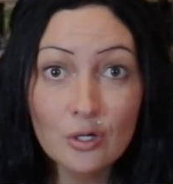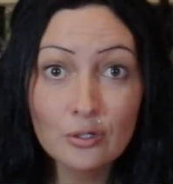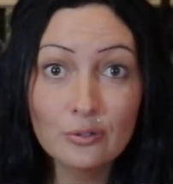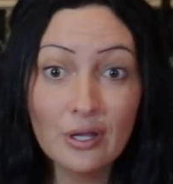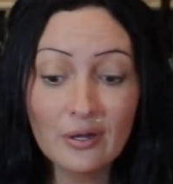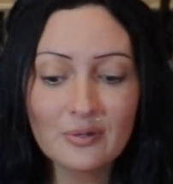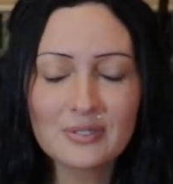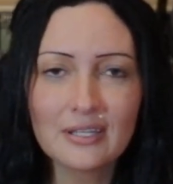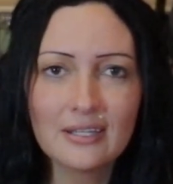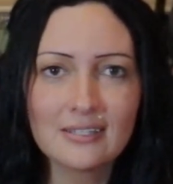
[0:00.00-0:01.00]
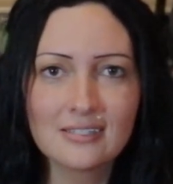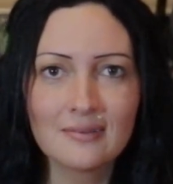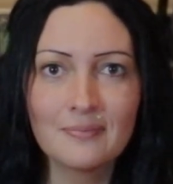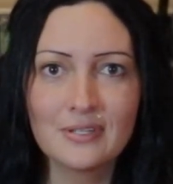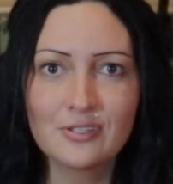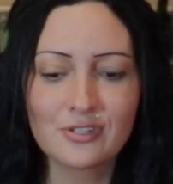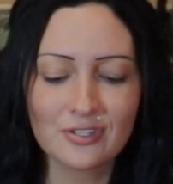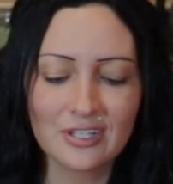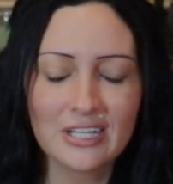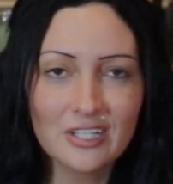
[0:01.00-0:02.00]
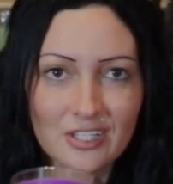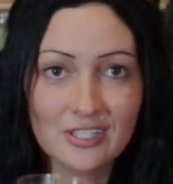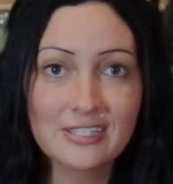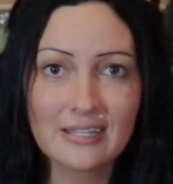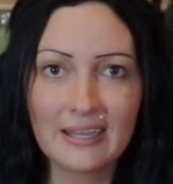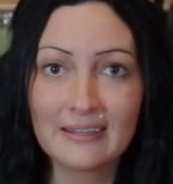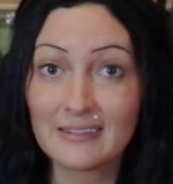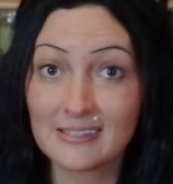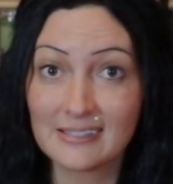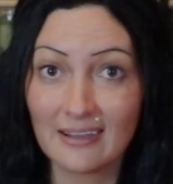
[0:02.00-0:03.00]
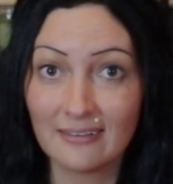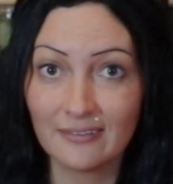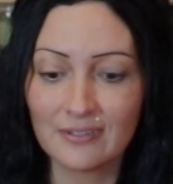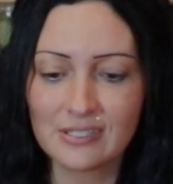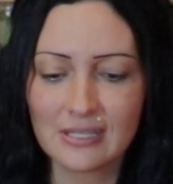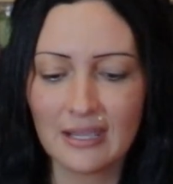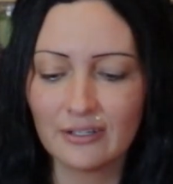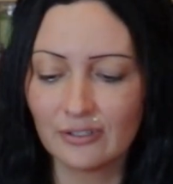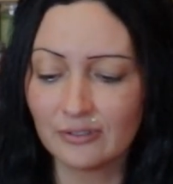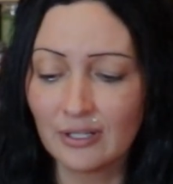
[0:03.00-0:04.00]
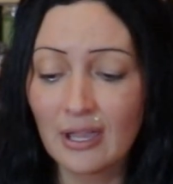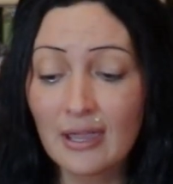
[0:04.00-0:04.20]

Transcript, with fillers: Who knows? It's a mystery just like the scent of this candle.